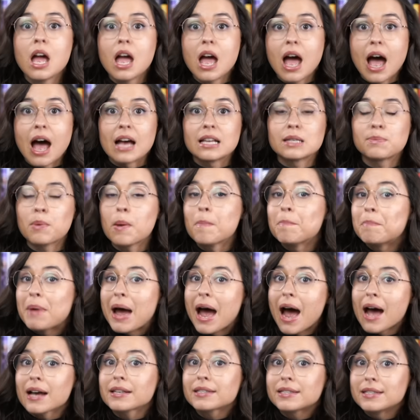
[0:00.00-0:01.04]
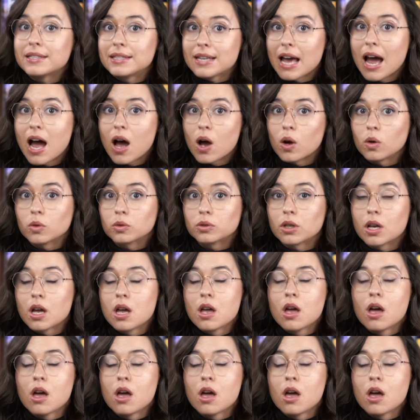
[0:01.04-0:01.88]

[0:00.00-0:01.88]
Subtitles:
has been passed down